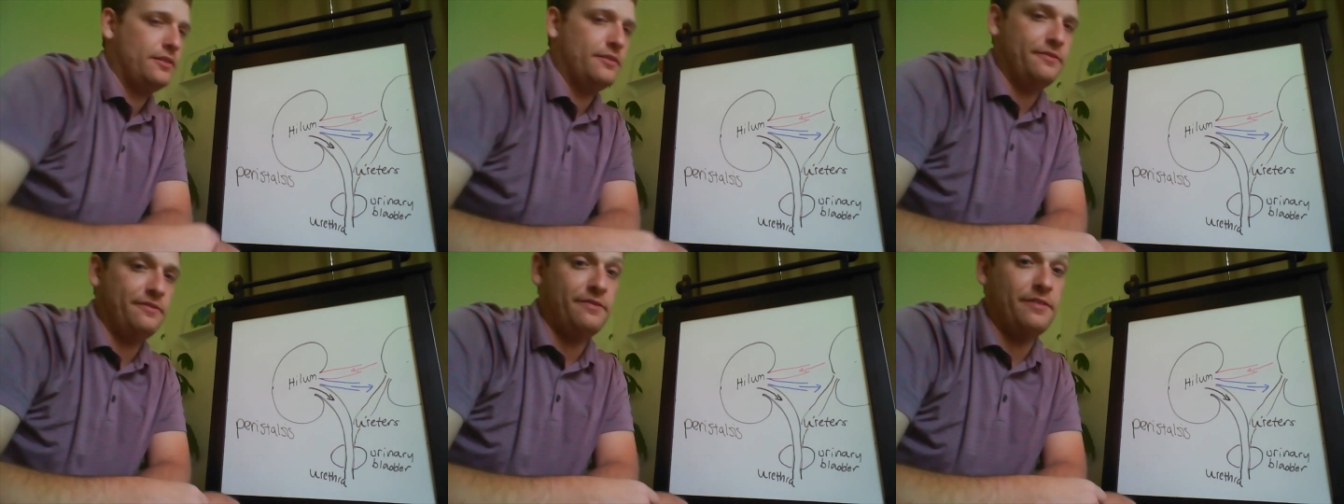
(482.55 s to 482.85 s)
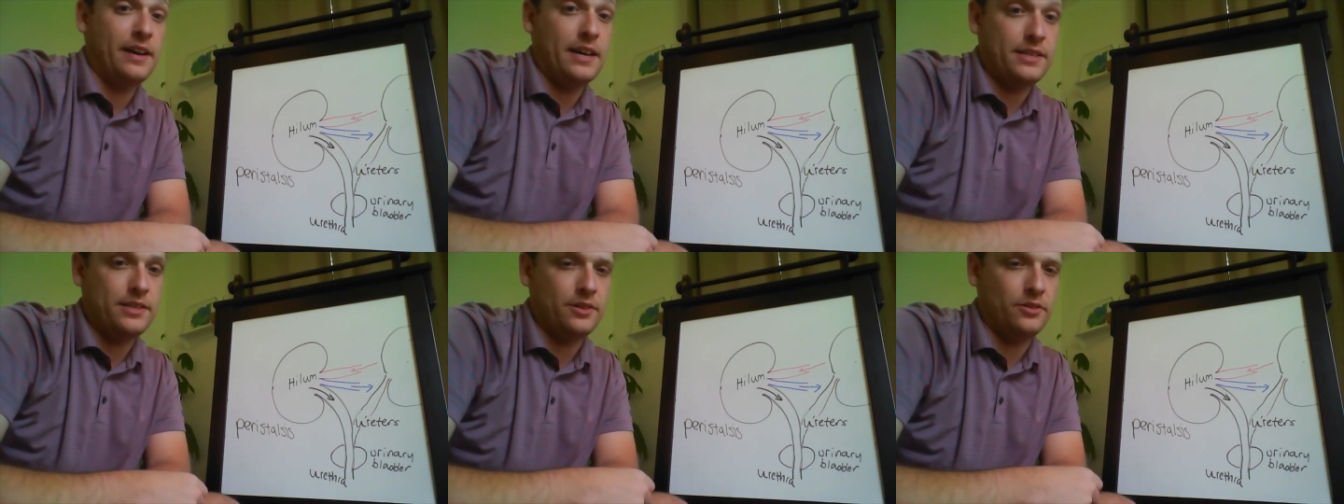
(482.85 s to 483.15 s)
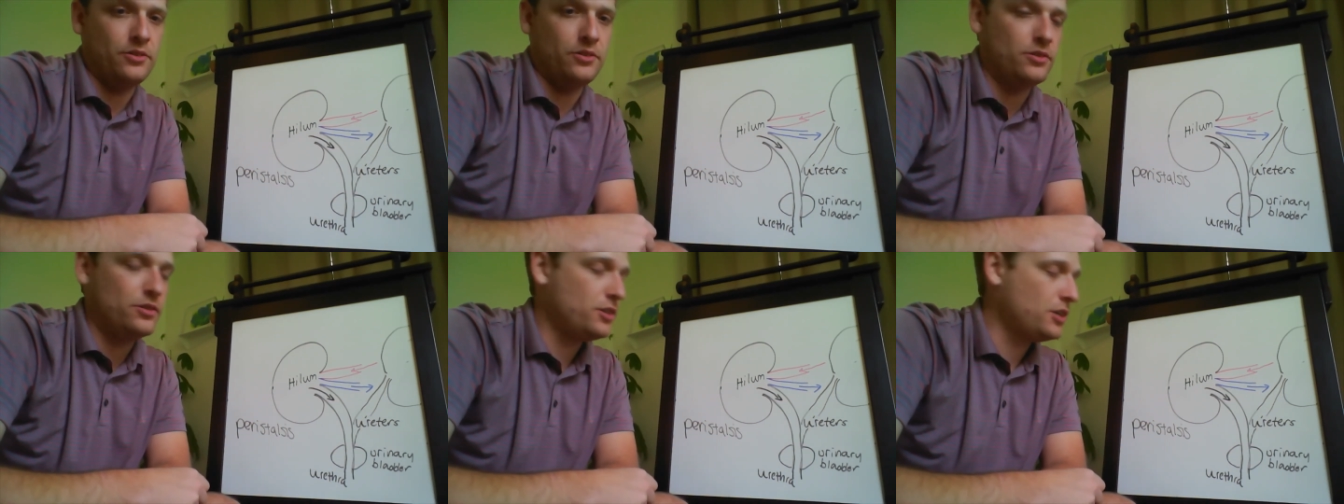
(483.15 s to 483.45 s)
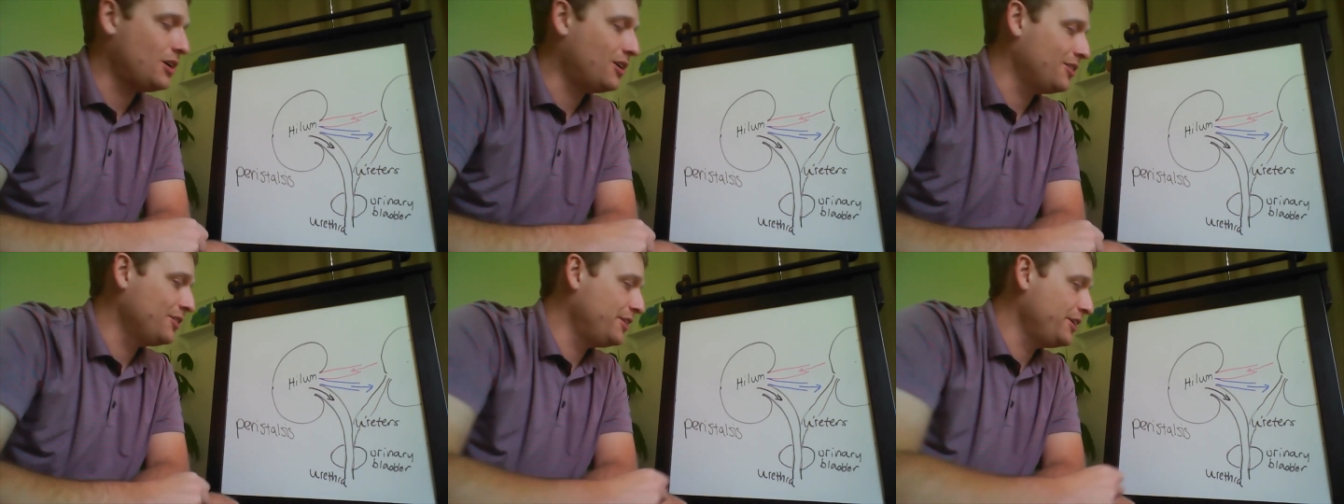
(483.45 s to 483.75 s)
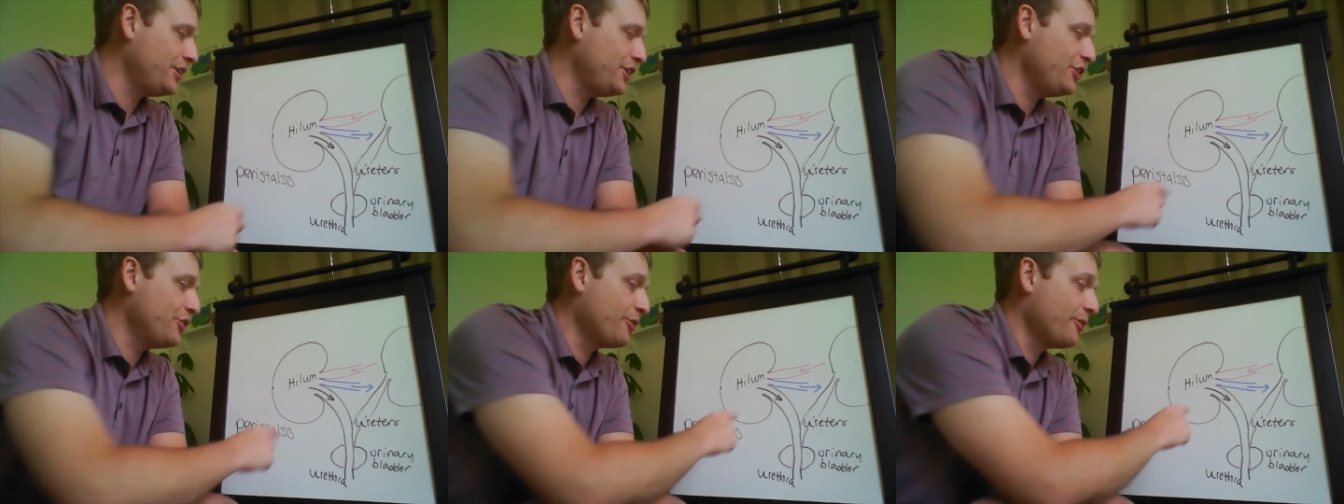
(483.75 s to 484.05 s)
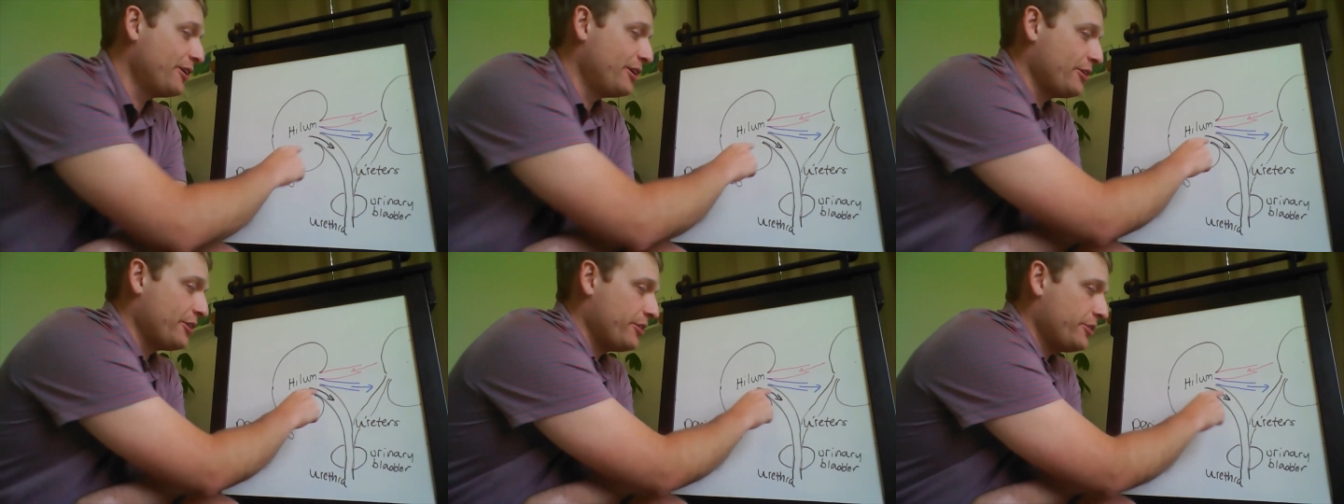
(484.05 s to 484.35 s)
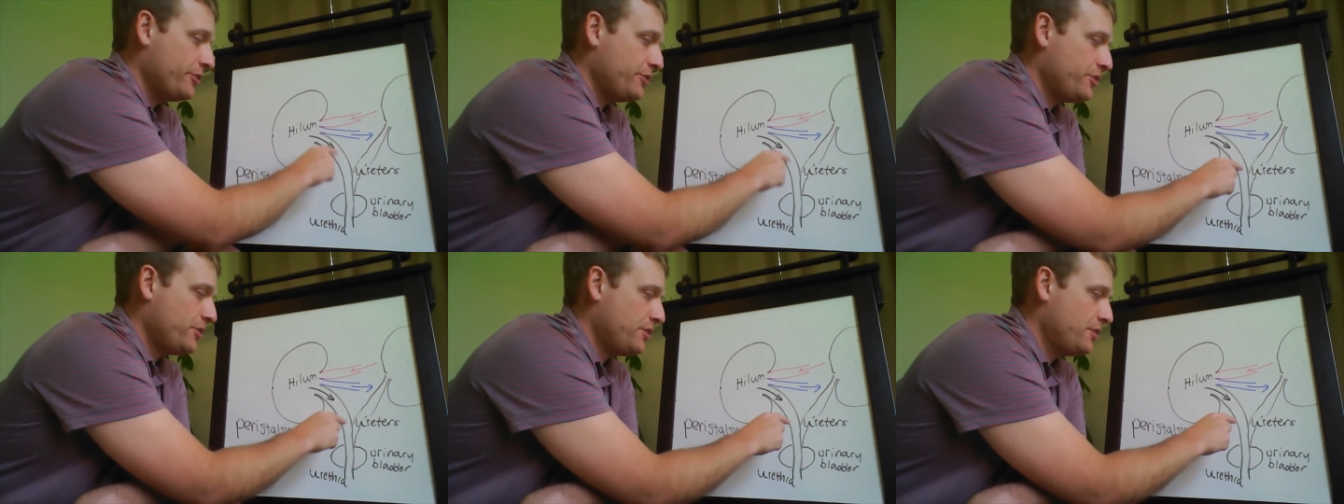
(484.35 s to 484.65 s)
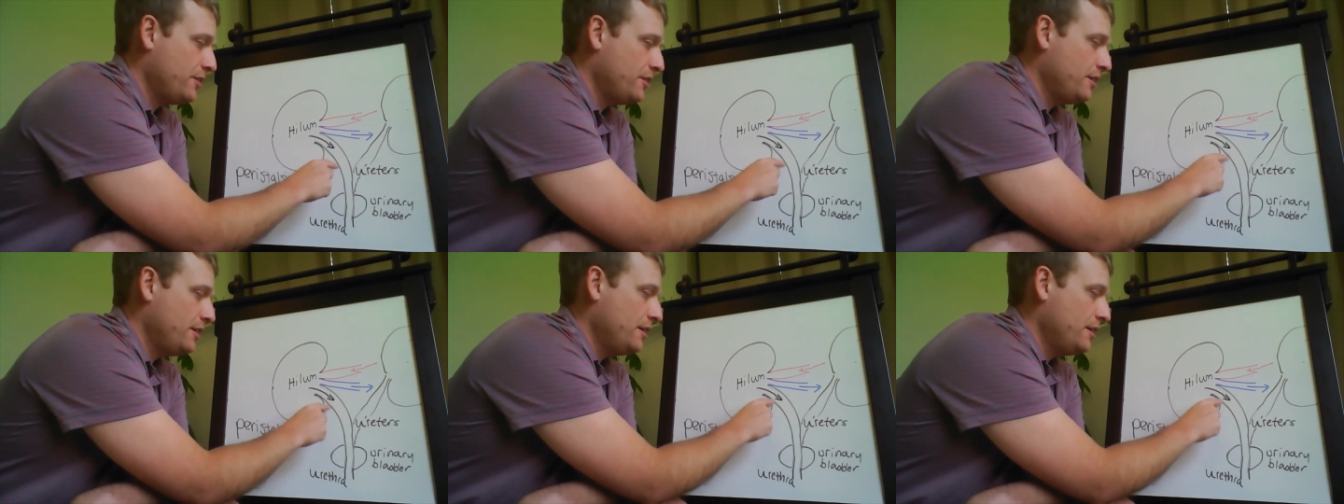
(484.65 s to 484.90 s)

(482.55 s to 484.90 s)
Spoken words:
vessel called the ureters.